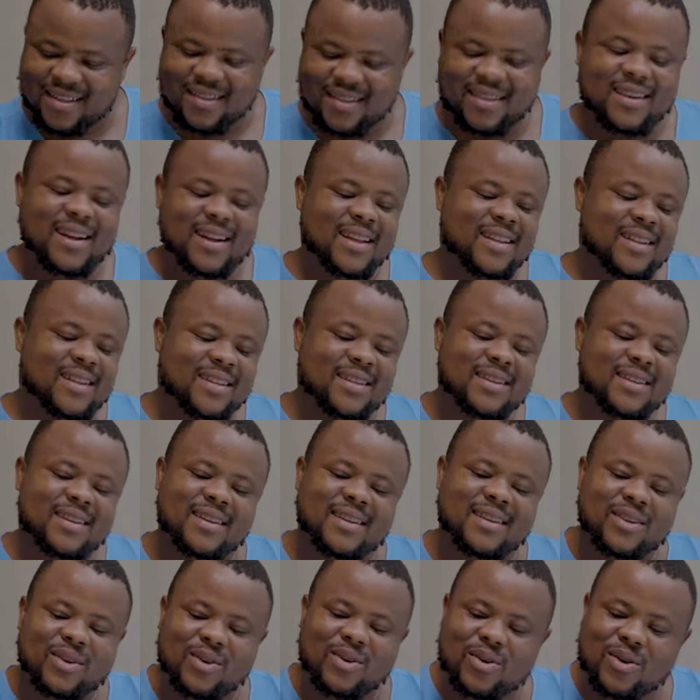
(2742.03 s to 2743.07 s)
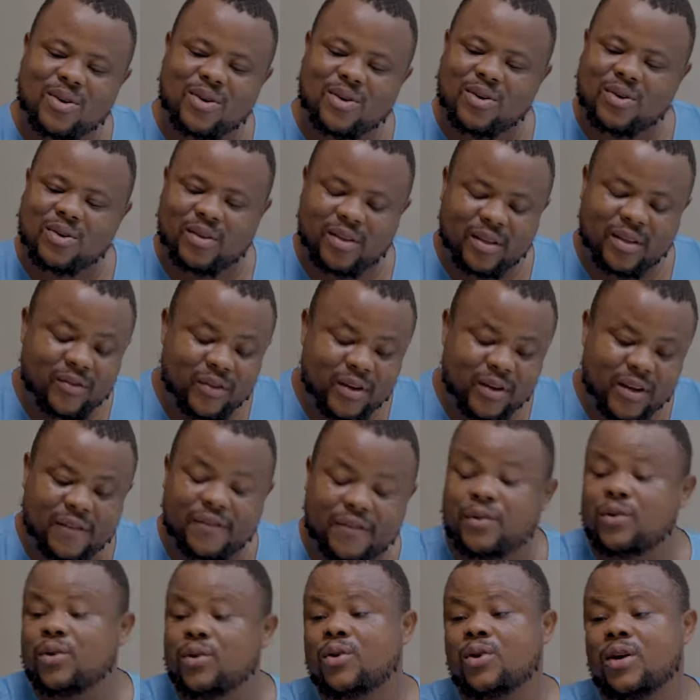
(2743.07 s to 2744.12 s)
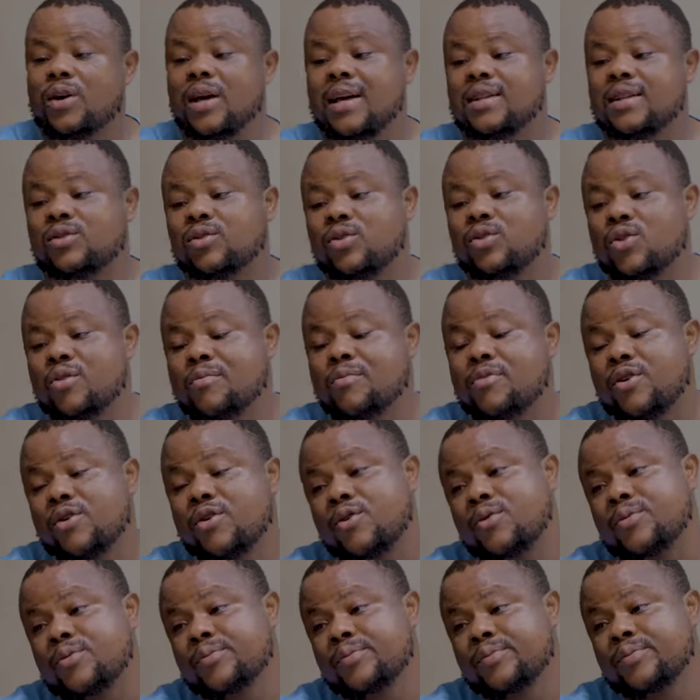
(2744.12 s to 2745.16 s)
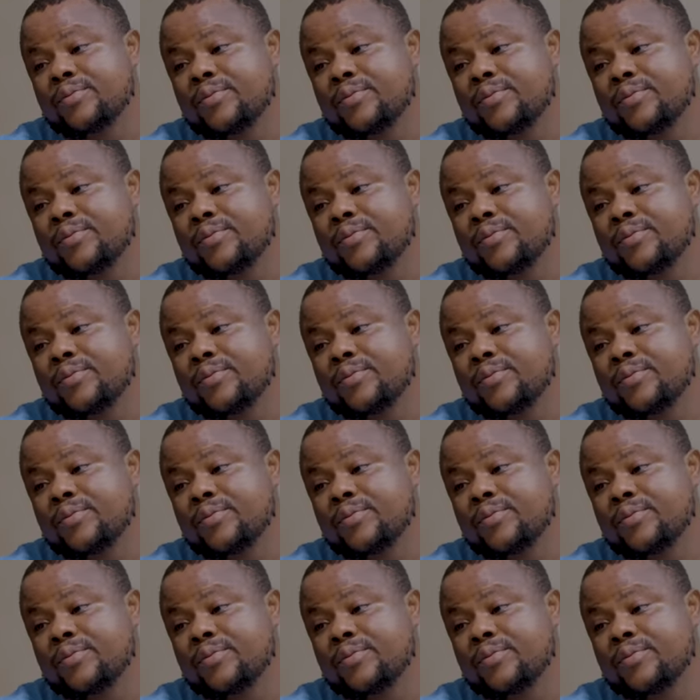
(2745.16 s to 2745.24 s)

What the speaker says: So now the thing, you go, even if you don't get, you go borrow.